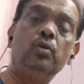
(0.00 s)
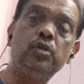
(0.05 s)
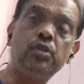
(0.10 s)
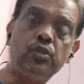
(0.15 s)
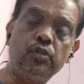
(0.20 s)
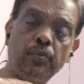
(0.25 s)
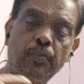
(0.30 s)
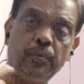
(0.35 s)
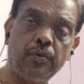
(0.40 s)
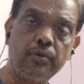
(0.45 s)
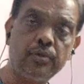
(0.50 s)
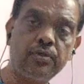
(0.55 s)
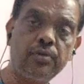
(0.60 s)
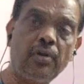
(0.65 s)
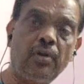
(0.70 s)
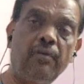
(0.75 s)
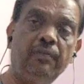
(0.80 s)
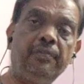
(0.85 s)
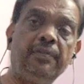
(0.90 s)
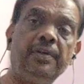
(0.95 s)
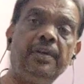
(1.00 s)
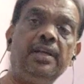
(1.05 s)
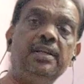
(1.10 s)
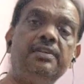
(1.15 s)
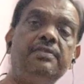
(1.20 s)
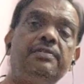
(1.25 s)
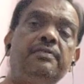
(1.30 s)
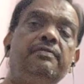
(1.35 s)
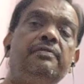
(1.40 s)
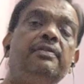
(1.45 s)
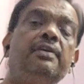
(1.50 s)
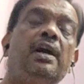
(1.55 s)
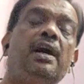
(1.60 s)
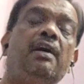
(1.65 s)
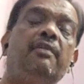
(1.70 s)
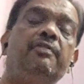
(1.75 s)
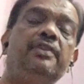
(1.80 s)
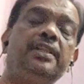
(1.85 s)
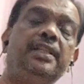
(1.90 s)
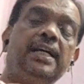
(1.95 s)
goes to post office,
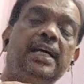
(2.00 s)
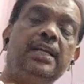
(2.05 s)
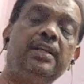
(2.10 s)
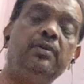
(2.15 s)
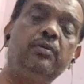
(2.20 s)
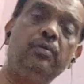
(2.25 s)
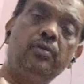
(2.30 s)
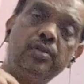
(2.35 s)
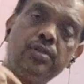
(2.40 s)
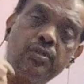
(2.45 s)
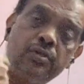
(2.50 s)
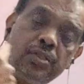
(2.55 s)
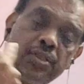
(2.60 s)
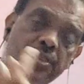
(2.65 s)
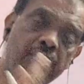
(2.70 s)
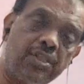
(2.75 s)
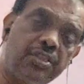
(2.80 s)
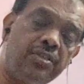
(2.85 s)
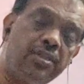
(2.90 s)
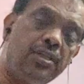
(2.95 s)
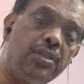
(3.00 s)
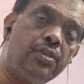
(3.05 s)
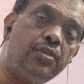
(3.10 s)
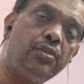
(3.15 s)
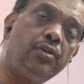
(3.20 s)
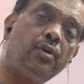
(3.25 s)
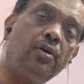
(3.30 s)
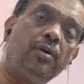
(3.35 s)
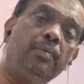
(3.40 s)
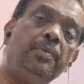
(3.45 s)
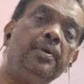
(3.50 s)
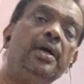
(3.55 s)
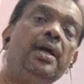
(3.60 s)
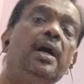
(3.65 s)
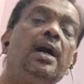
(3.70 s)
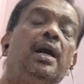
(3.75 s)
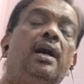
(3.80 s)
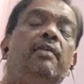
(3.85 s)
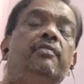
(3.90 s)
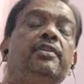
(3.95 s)
after that he goes to stationery shop,
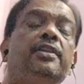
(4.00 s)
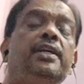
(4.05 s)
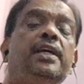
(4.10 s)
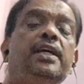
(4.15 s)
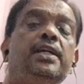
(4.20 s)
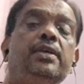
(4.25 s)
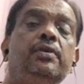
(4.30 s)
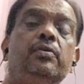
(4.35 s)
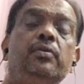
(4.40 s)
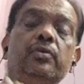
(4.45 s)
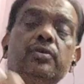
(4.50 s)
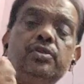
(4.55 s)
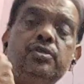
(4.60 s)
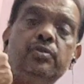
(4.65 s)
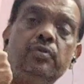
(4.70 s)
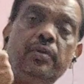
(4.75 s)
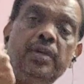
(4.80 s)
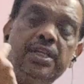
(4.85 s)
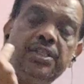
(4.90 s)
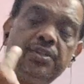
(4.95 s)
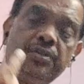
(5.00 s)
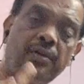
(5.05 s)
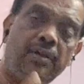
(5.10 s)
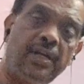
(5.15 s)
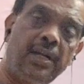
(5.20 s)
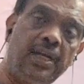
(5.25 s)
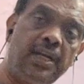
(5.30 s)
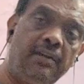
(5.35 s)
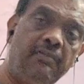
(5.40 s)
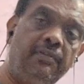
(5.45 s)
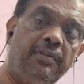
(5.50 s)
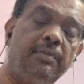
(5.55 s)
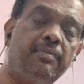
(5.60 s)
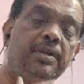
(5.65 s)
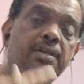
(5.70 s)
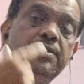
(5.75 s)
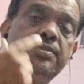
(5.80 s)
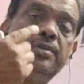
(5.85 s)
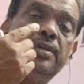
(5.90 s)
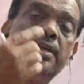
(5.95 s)
after that he goes to restaurant,
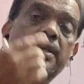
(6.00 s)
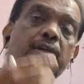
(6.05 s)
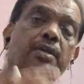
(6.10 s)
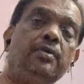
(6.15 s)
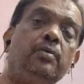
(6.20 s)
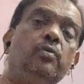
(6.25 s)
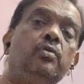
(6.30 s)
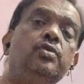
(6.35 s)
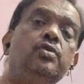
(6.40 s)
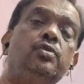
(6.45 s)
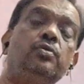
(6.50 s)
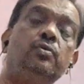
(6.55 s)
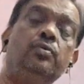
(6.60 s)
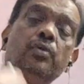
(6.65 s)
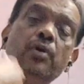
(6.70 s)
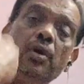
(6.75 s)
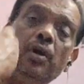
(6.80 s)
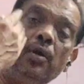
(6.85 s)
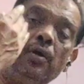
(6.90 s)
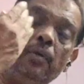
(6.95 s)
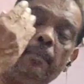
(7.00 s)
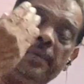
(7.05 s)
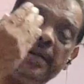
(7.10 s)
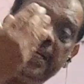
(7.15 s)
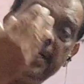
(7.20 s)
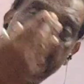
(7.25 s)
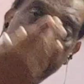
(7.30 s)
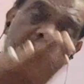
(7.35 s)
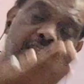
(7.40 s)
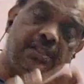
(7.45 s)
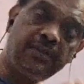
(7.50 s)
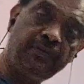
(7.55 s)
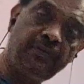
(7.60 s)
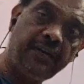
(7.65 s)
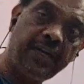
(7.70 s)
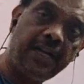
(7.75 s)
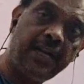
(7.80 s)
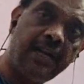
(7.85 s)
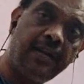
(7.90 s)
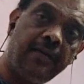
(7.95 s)
from restaurant he goes to pick his
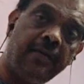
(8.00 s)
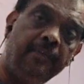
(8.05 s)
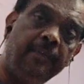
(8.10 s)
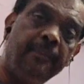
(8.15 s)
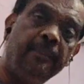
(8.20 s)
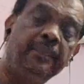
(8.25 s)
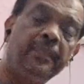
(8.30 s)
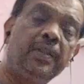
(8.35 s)
friend,